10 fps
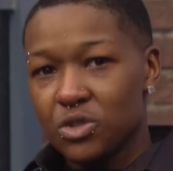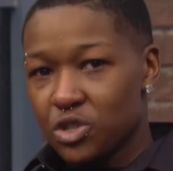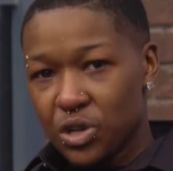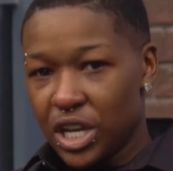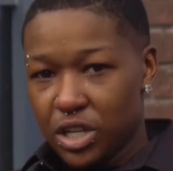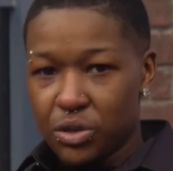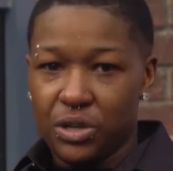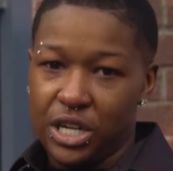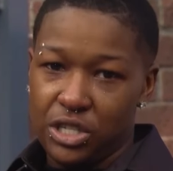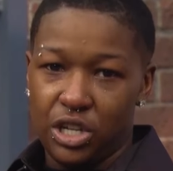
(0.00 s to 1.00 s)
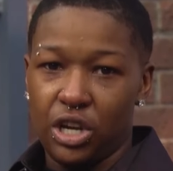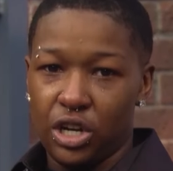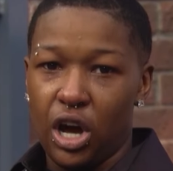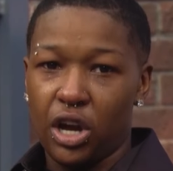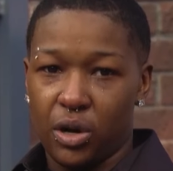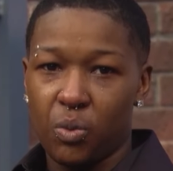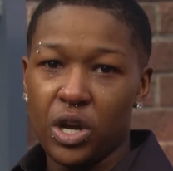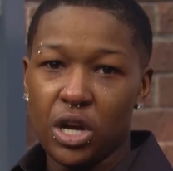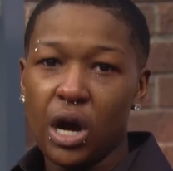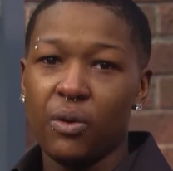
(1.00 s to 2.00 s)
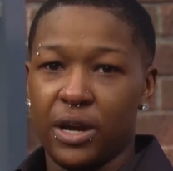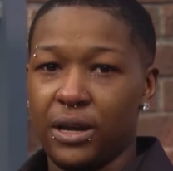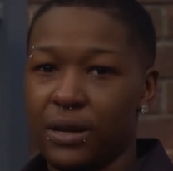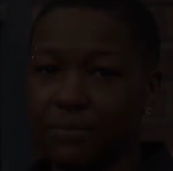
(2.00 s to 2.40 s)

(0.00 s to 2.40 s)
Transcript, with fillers: you didn't do nothing to your daughter, and we know it.